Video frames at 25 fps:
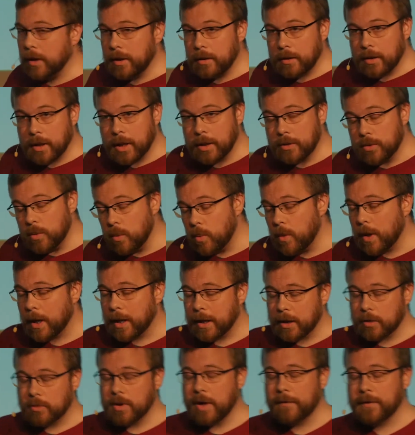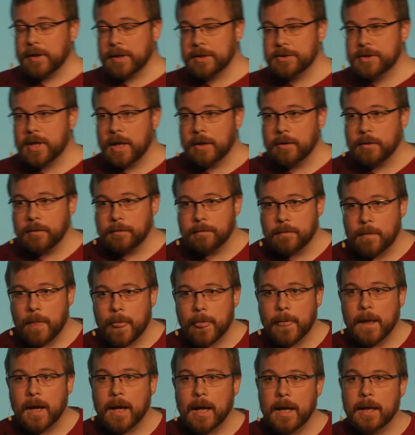and UI and graphic designer,
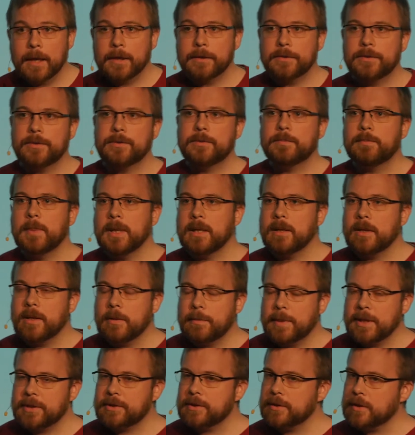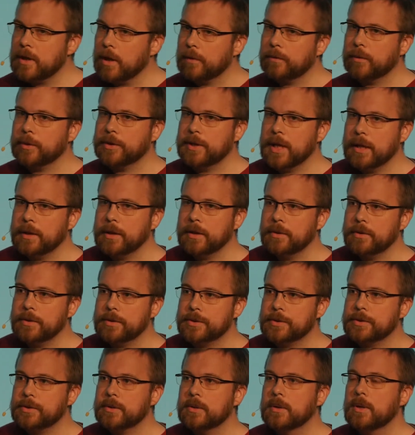has been in the business now for 10
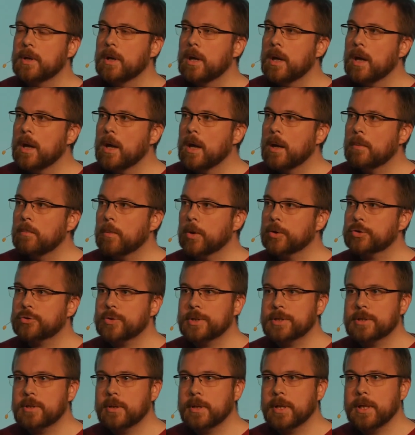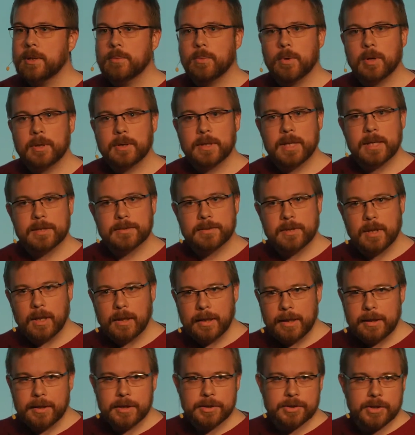years. Most recently, he worked as the
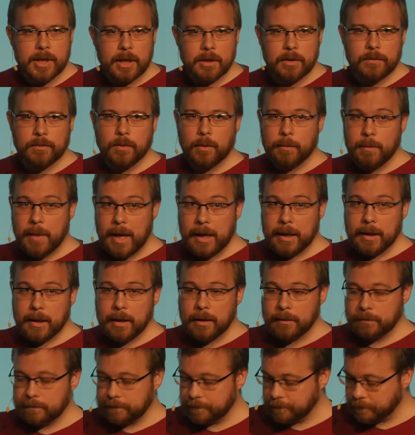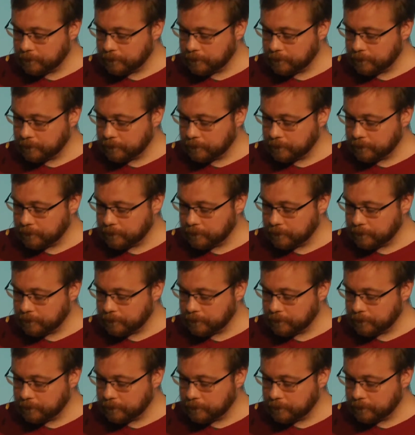lead designer for Menega.